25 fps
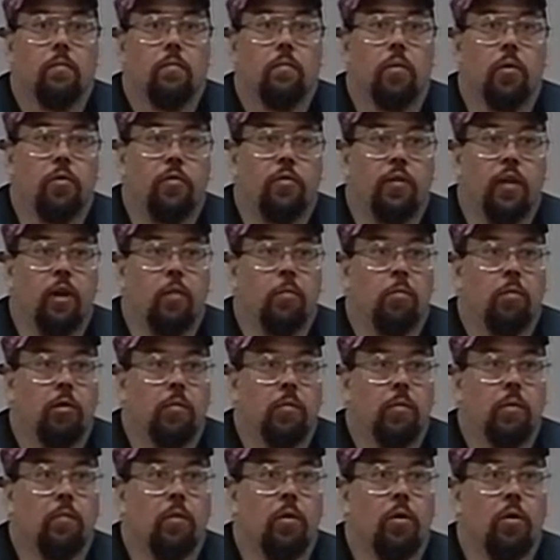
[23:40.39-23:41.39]
both South
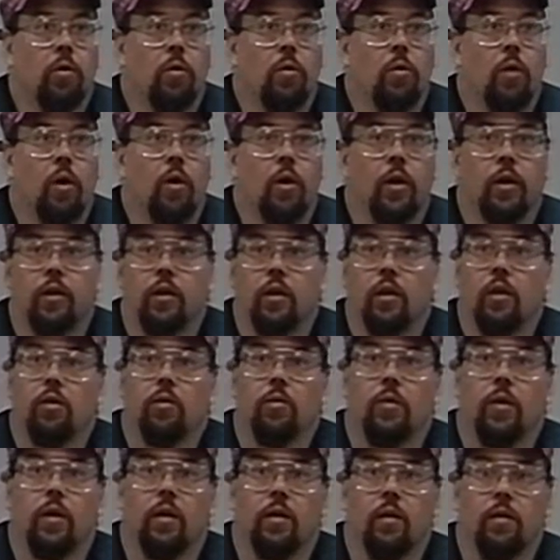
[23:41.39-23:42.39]
Pole and McMurdo are at the
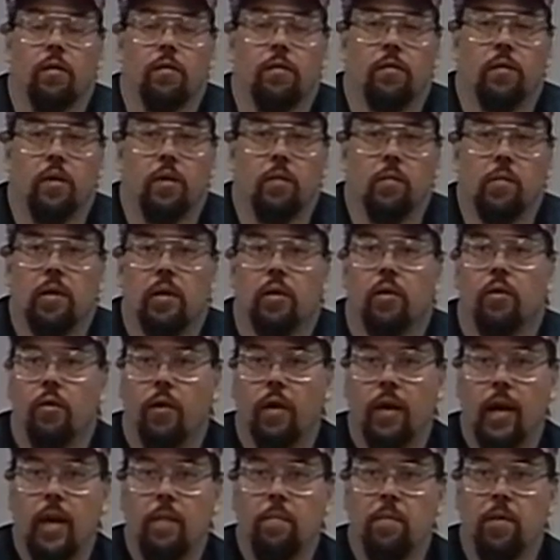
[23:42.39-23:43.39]
other end of the
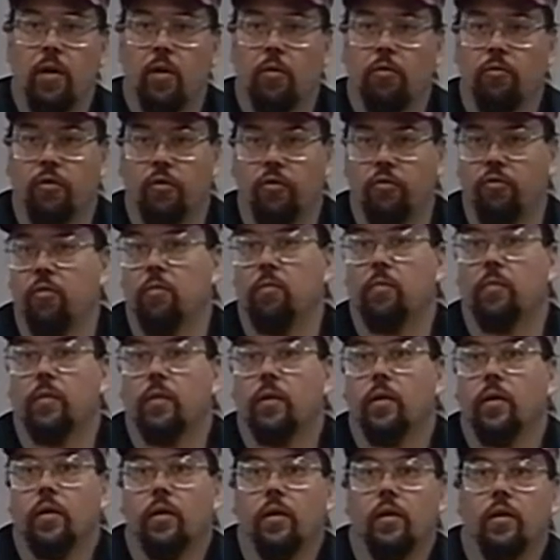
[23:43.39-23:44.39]
military APO system.
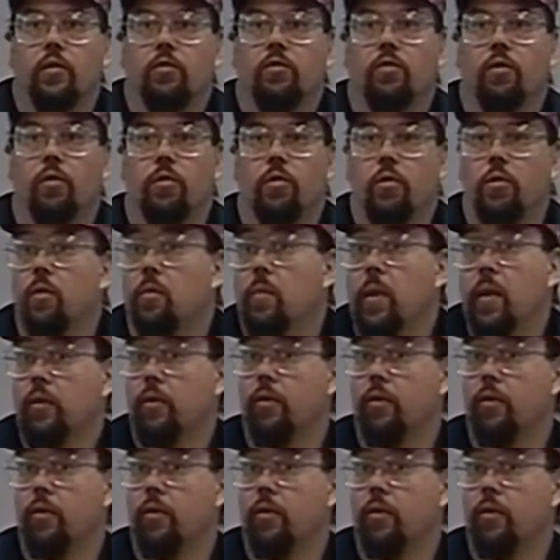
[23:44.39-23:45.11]
So you can